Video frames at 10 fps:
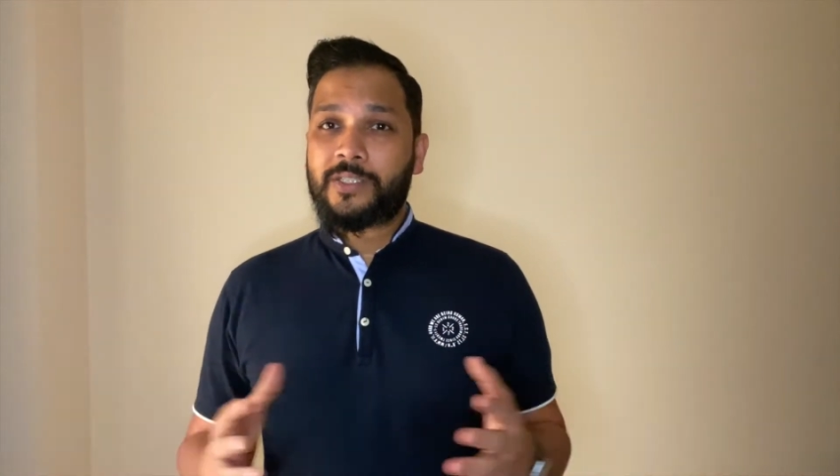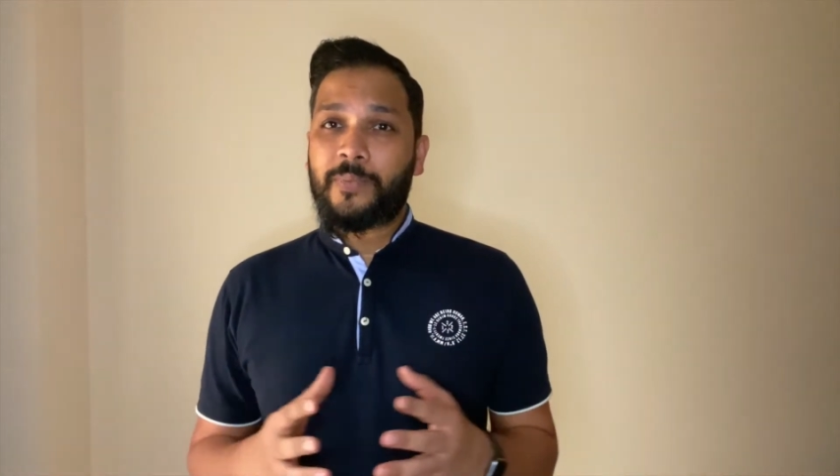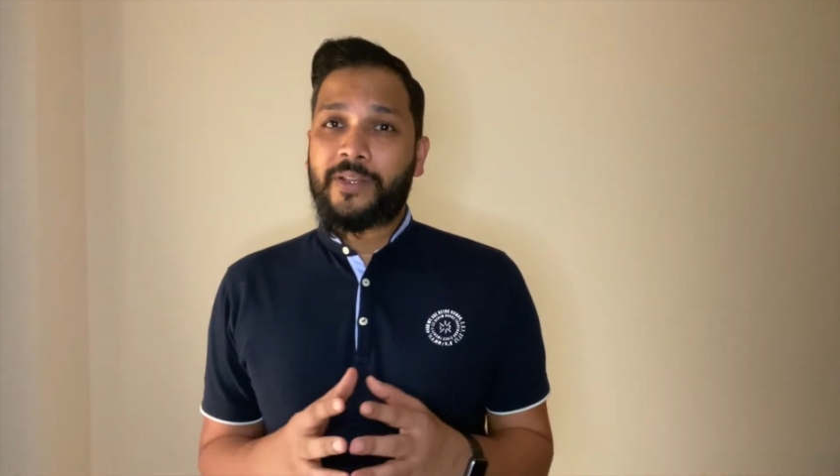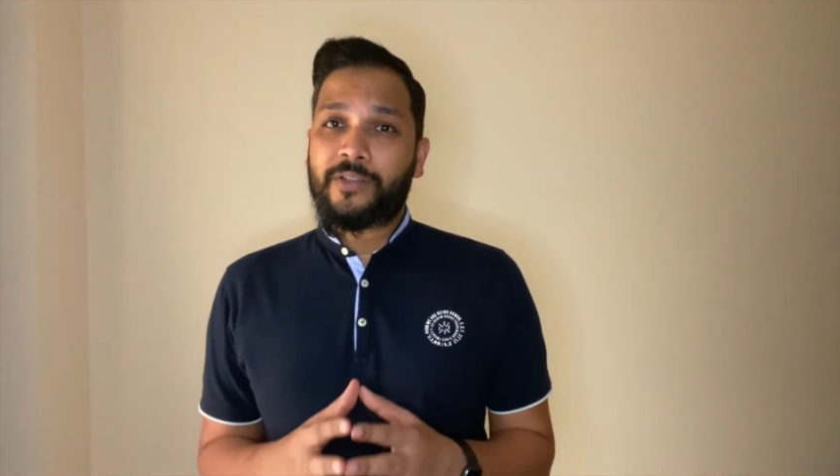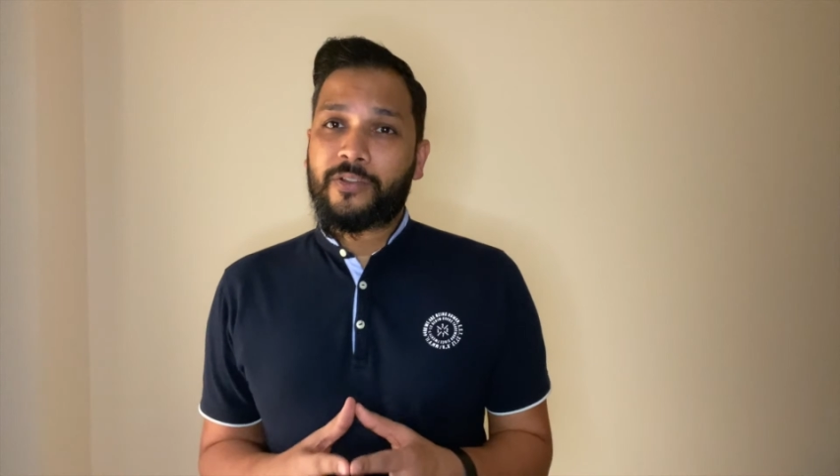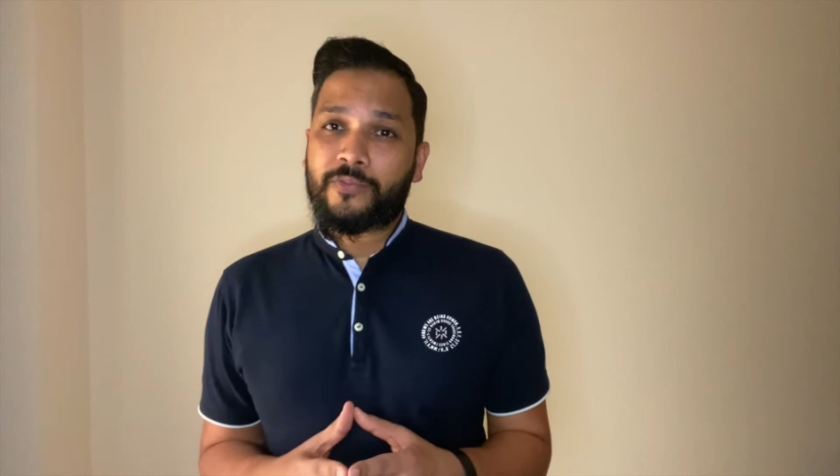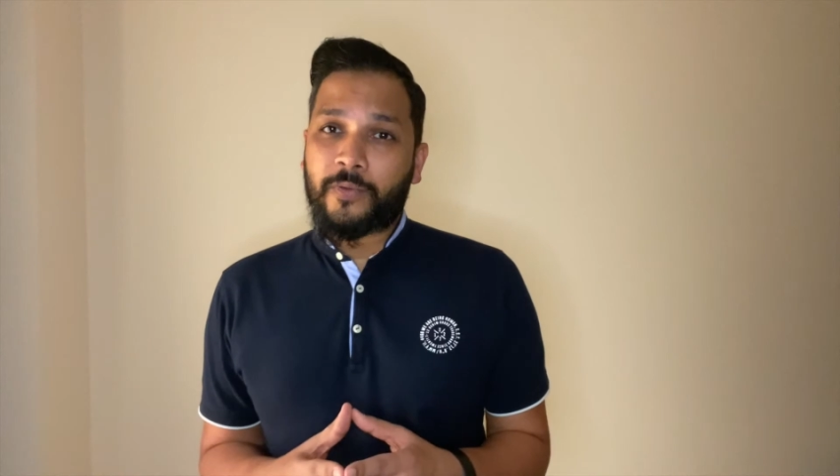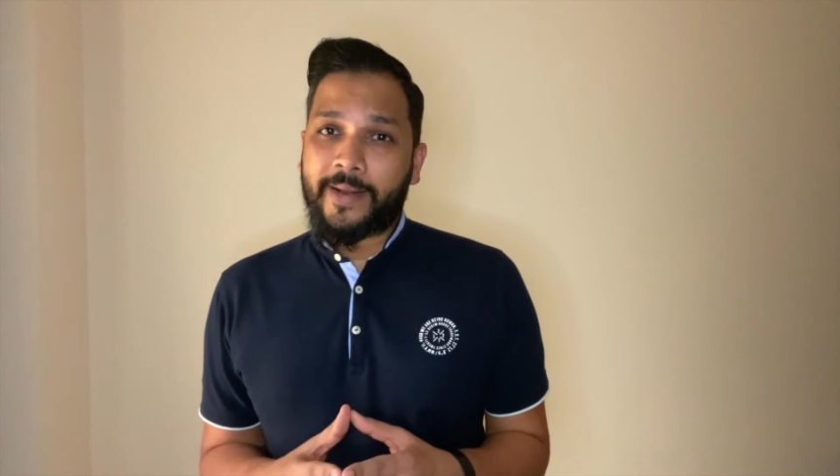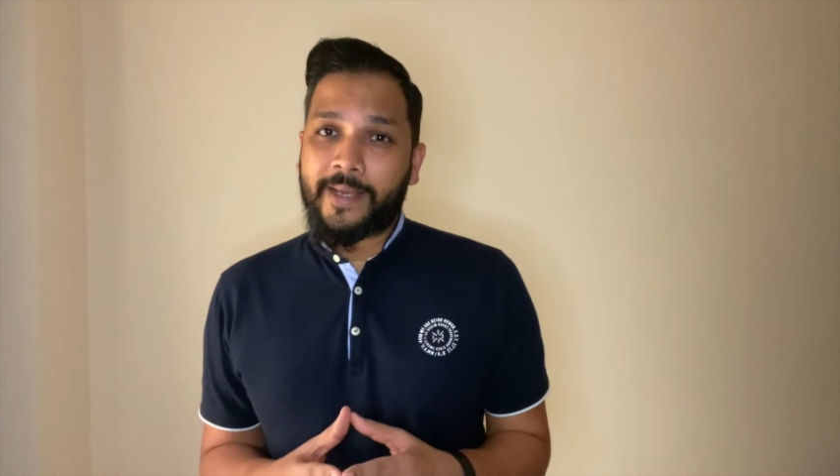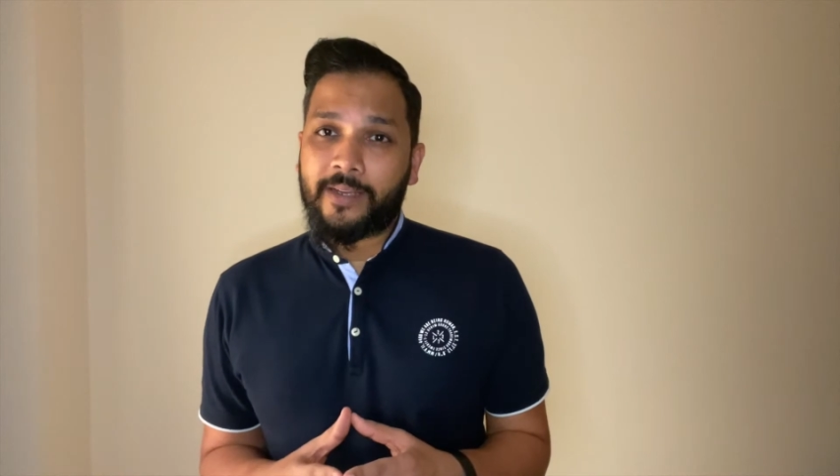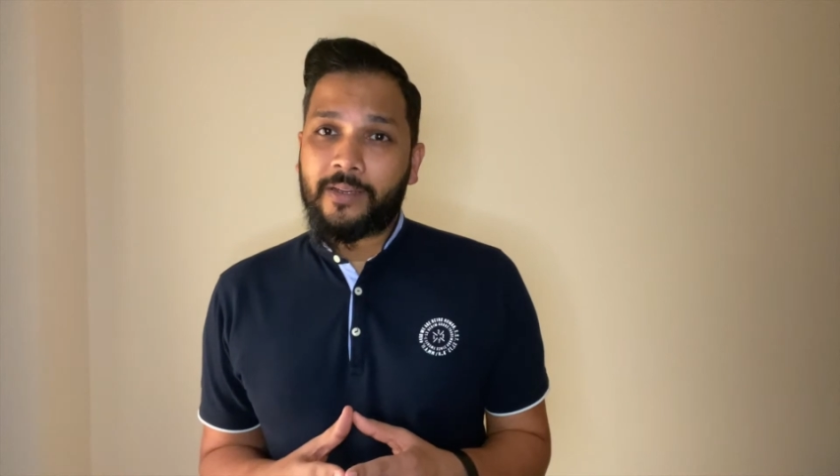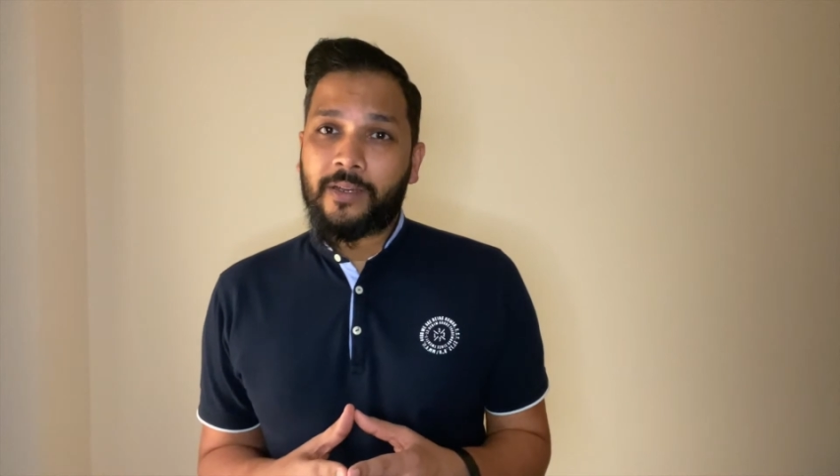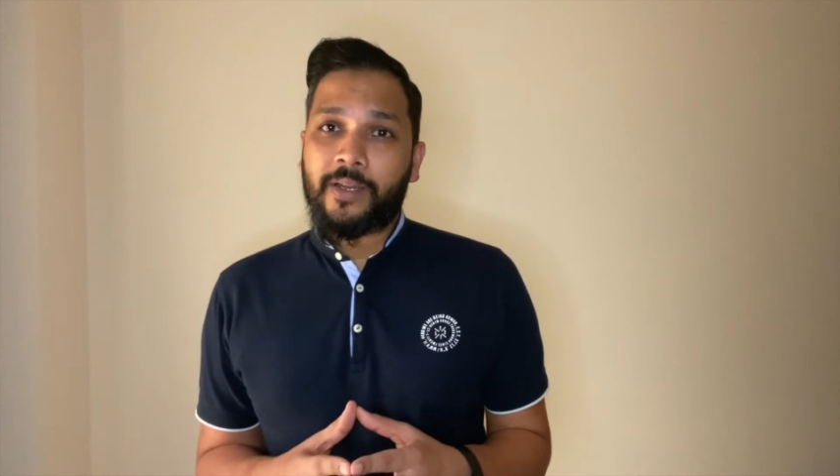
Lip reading: method of training